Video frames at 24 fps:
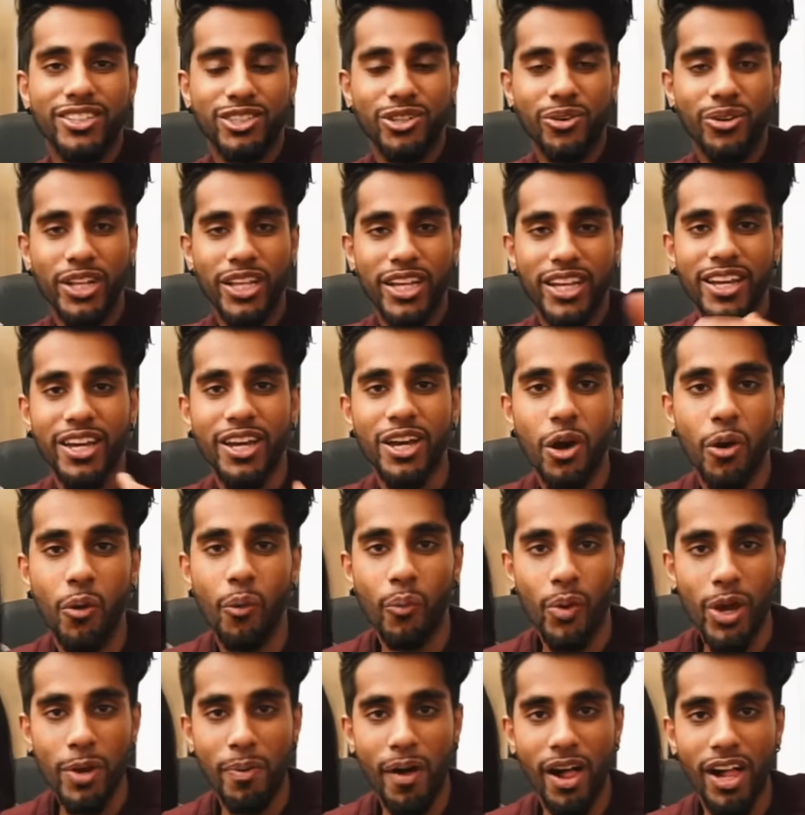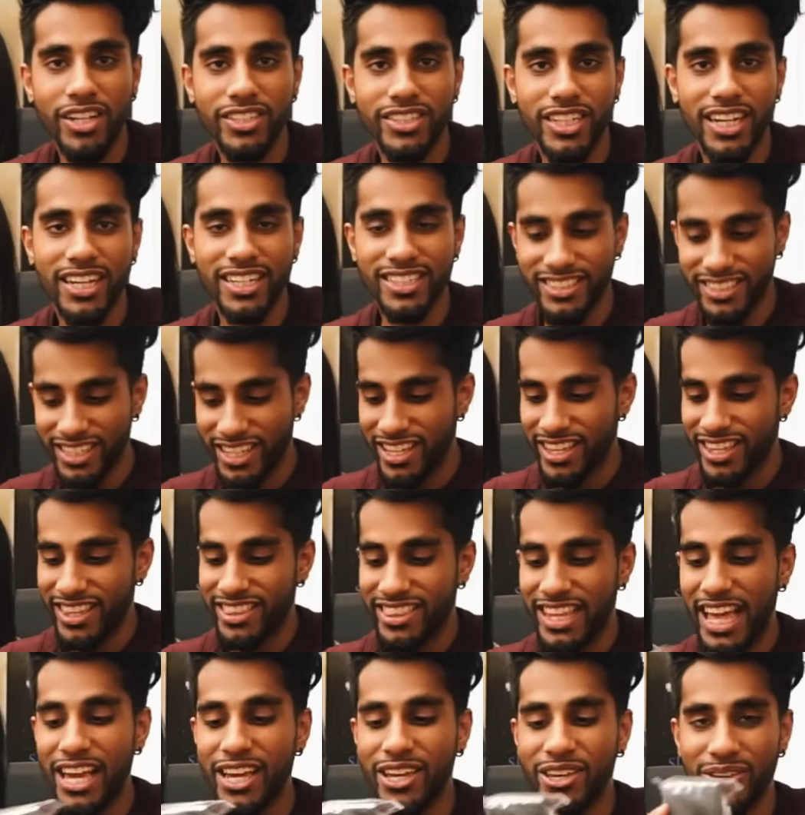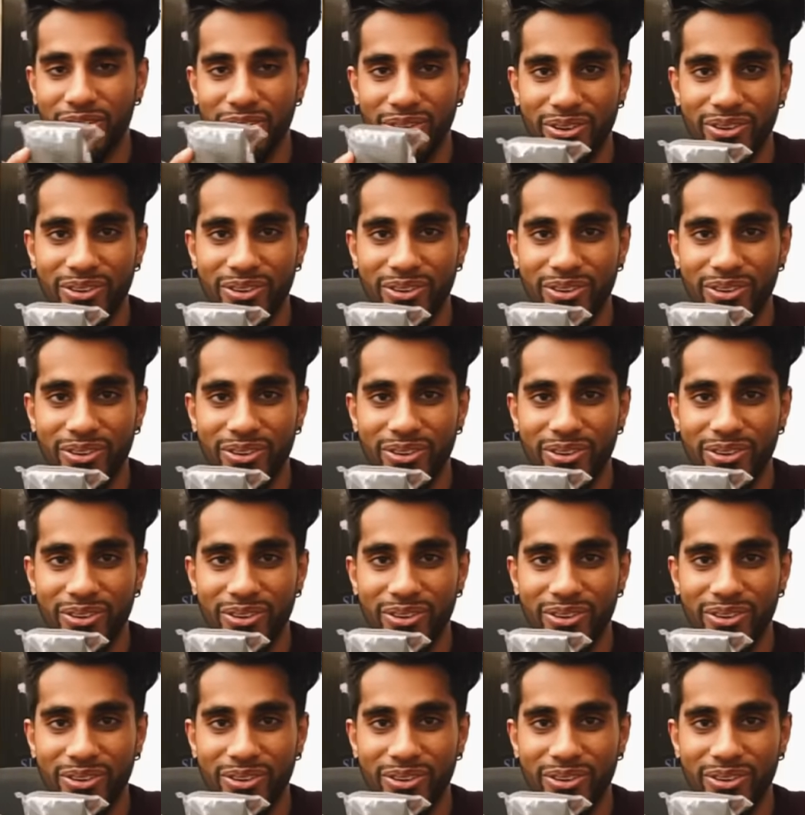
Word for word: Sony, oh, sorry about that. We apologize. Take that back. Thank you.